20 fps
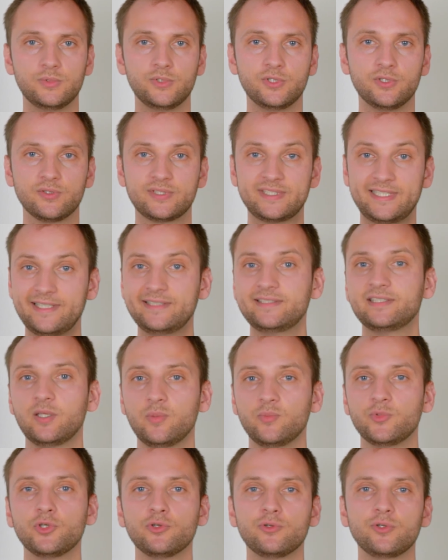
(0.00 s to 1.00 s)
you know
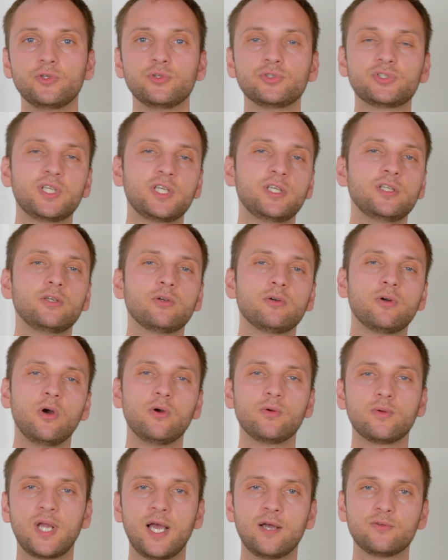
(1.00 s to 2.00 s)
system you're using in your
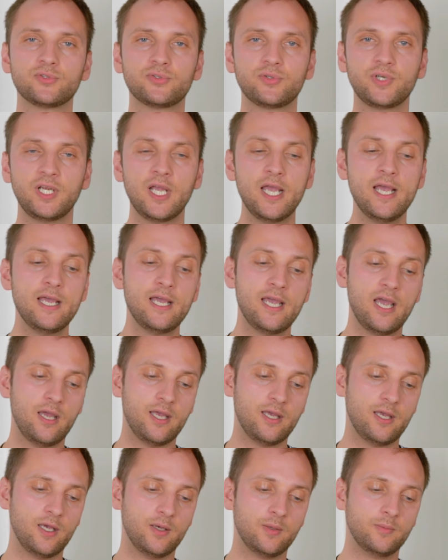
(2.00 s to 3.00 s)
own country,
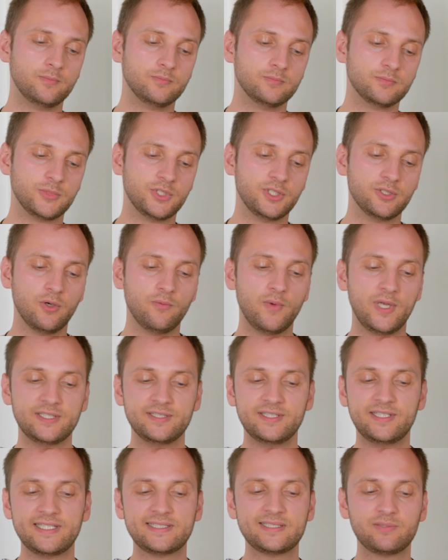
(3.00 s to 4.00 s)
um, you know,
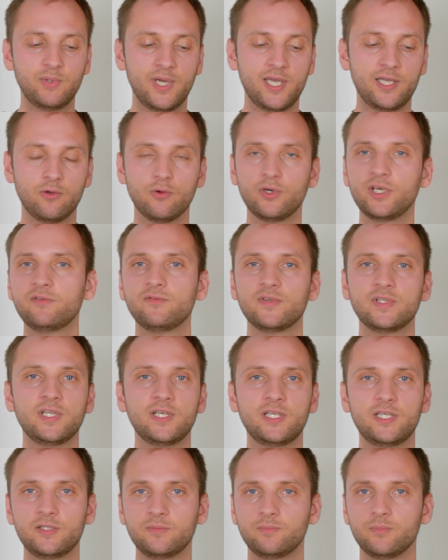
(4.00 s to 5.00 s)
and this way, or even
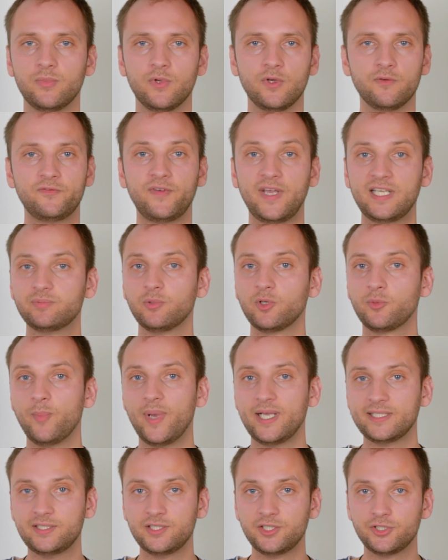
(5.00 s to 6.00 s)
a Facebook
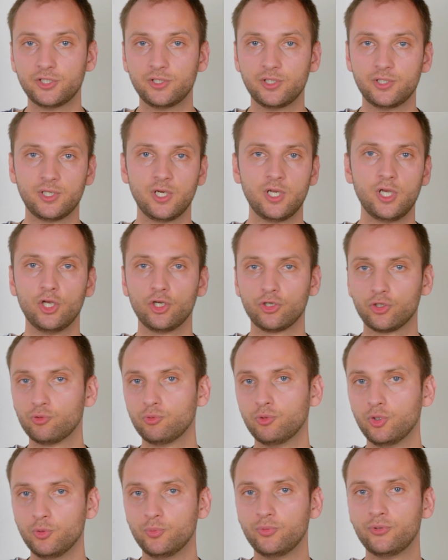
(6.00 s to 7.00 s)
Messenger
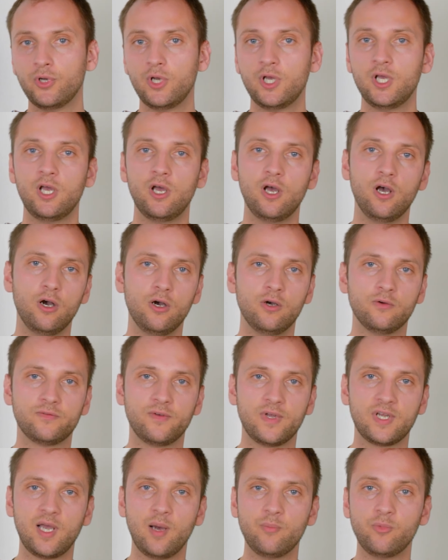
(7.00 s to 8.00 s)
group
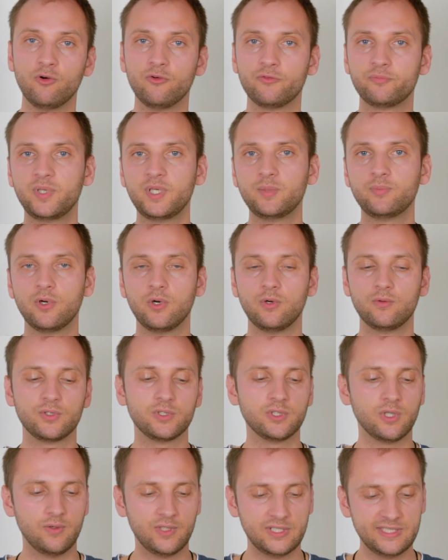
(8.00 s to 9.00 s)
of a couple of people,
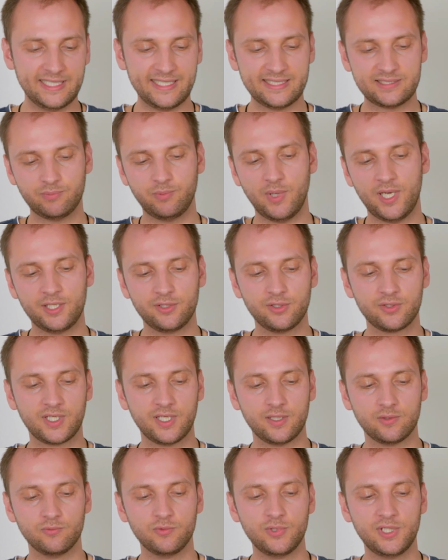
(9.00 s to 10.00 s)
you know, and this way you
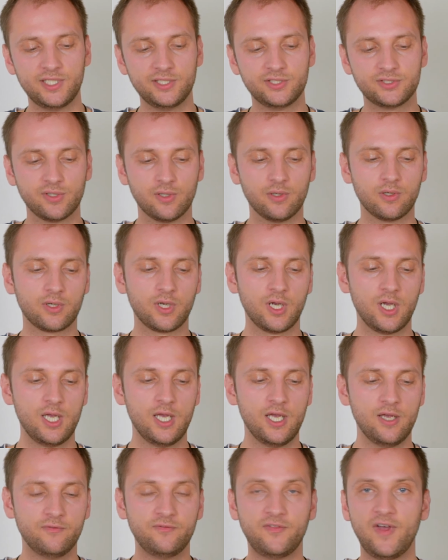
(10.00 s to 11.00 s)
can really talk
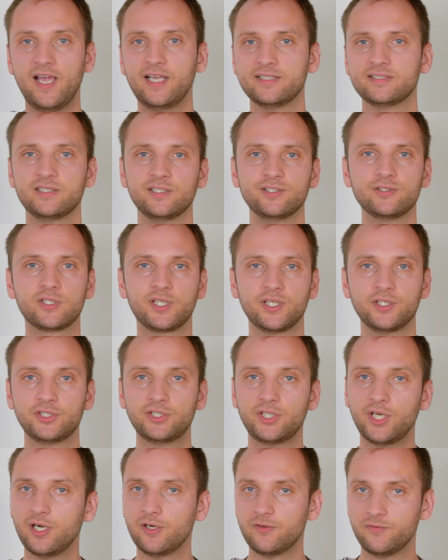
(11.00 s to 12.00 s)
fast and you can
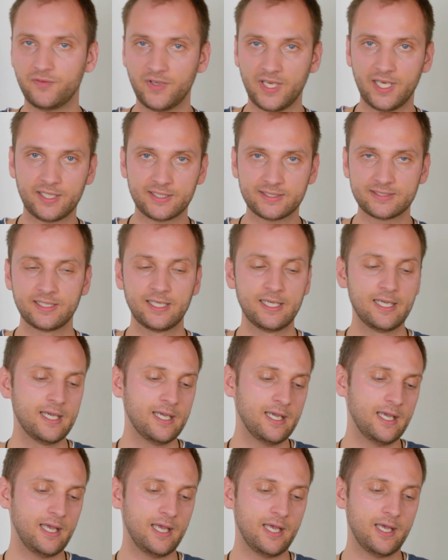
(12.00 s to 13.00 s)
share things,
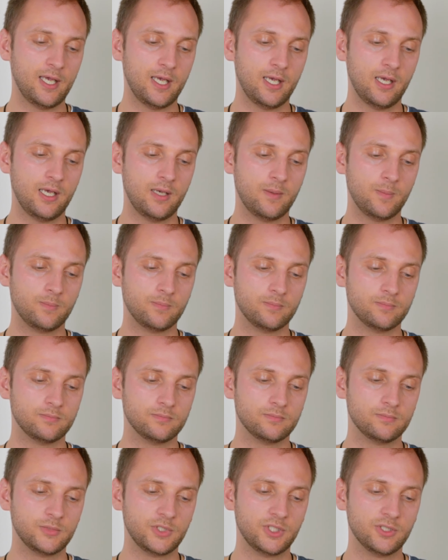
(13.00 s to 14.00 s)

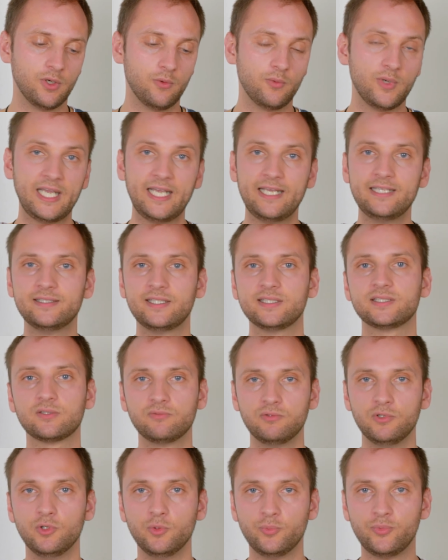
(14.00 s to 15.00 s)
um, you know, in this
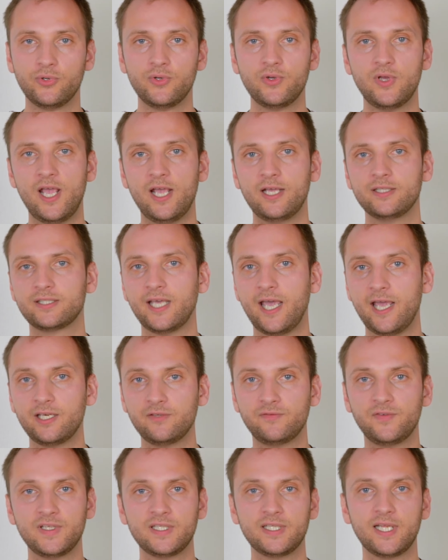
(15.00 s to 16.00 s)
group and
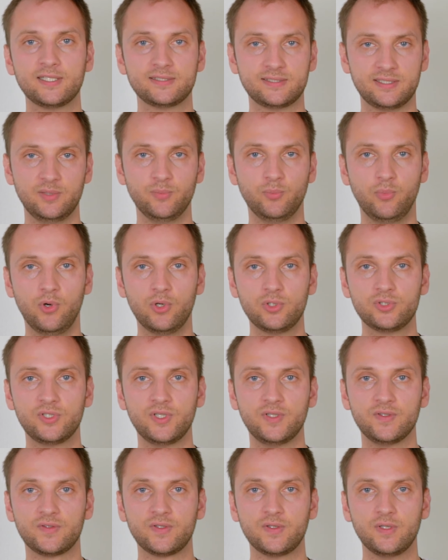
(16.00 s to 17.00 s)
anything that's
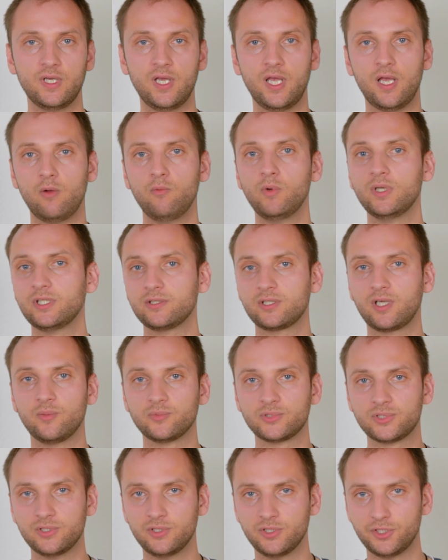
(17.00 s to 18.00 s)
important uh, when it
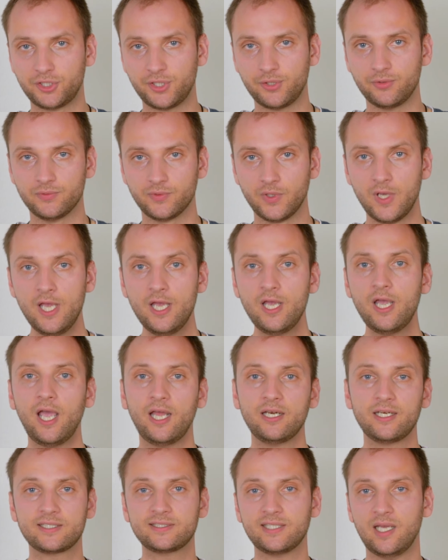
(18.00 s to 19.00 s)
comes to the shoot.
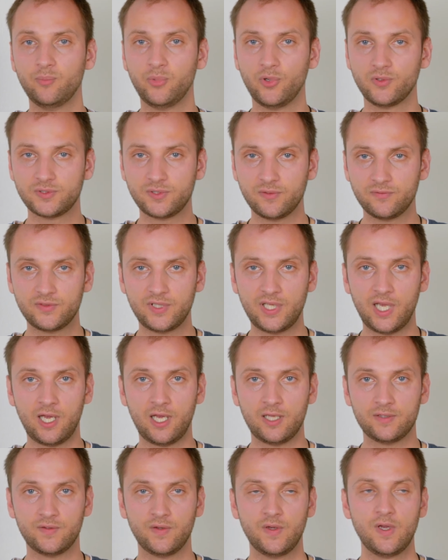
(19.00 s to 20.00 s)
And examples of
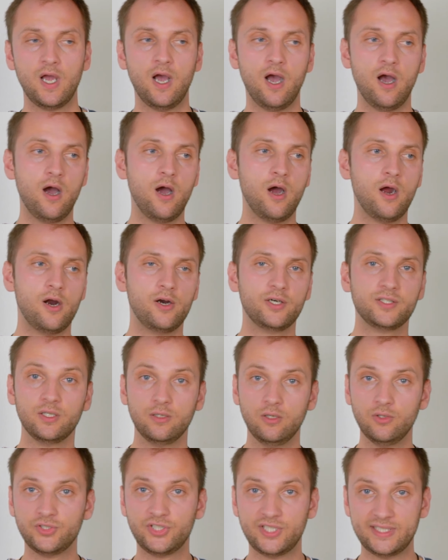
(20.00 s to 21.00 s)
that are
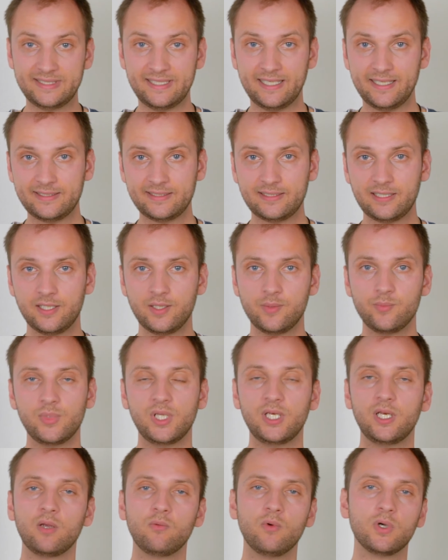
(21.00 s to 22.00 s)
the logistics,
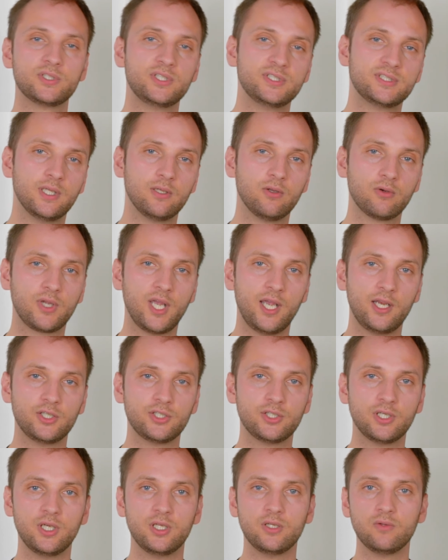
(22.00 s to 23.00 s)
meaning what is the
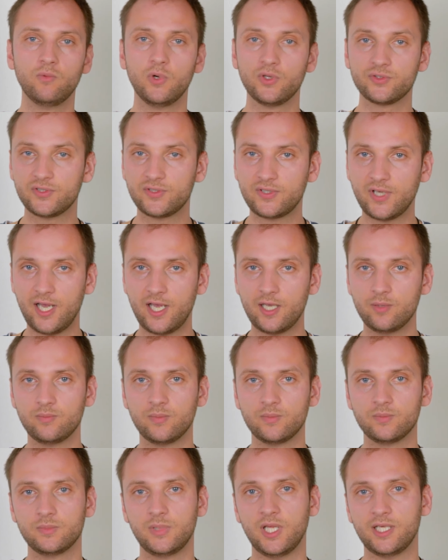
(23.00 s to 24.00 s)
location, what
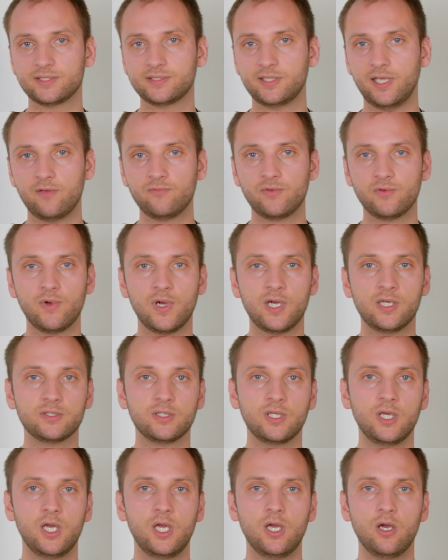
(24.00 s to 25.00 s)
time does
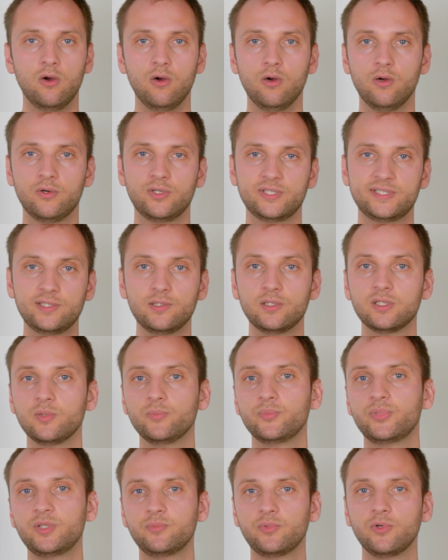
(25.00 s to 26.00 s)
everyone or
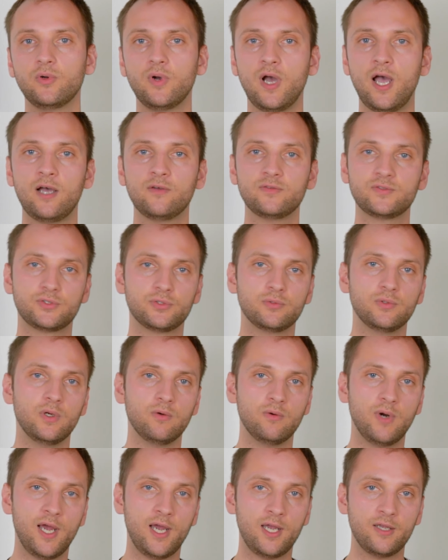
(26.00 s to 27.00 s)
certain people have to
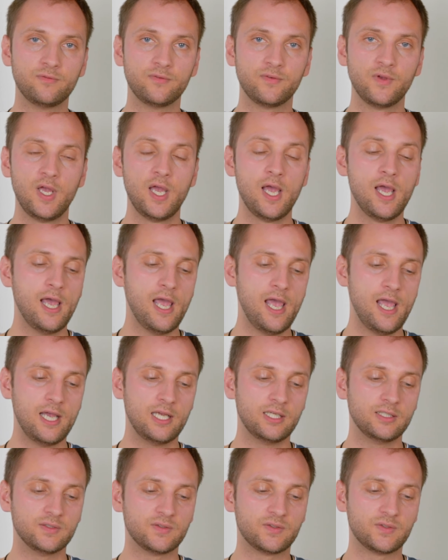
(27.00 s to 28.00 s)
arrive,
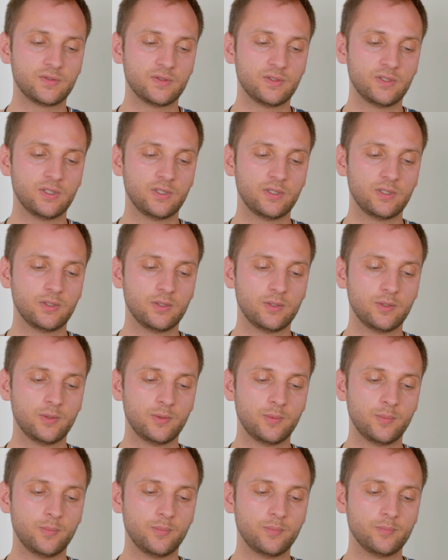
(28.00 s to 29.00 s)
and
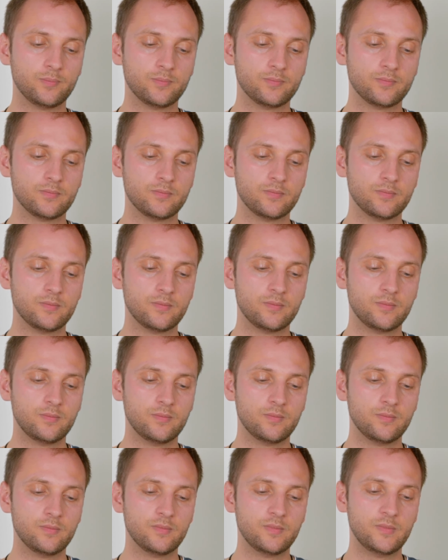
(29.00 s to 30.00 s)
um,
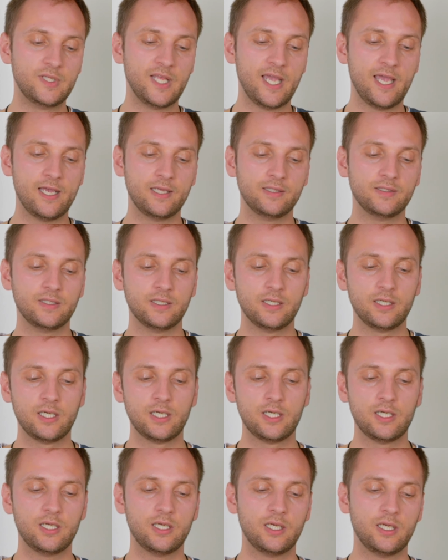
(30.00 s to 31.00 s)
then
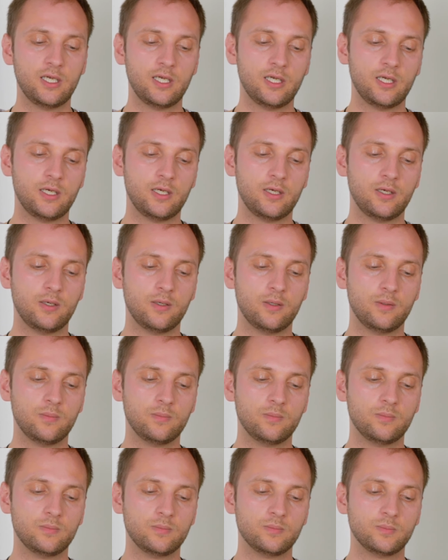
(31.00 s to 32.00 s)

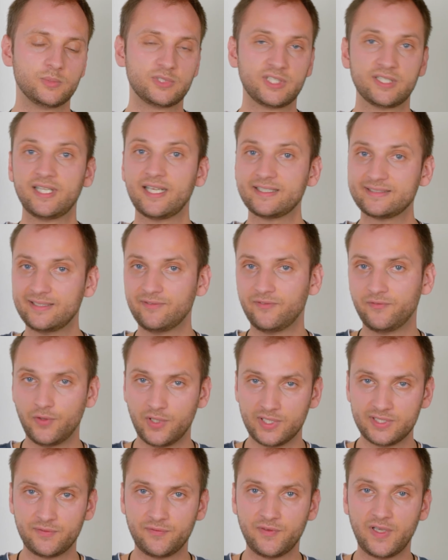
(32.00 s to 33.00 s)
um, so that's the
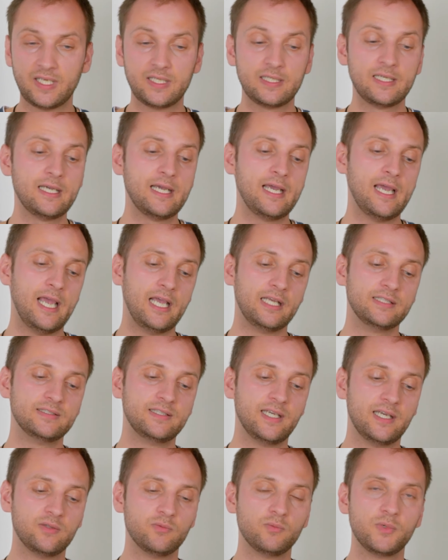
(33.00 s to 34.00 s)
first thing
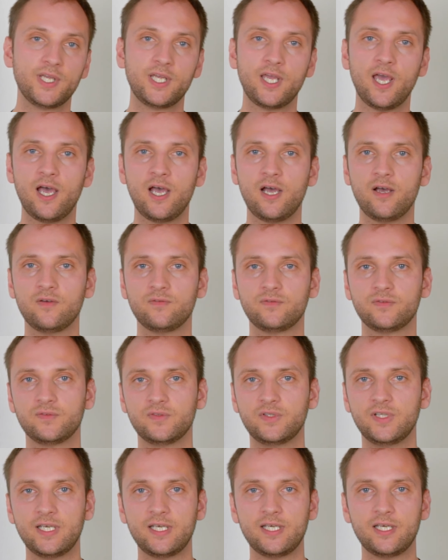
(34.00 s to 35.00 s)
and then we
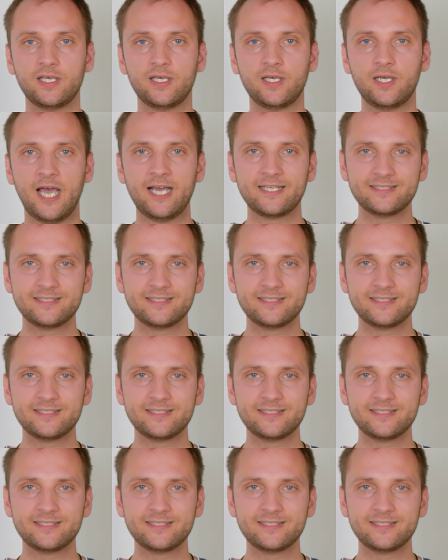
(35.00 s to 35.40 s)
have the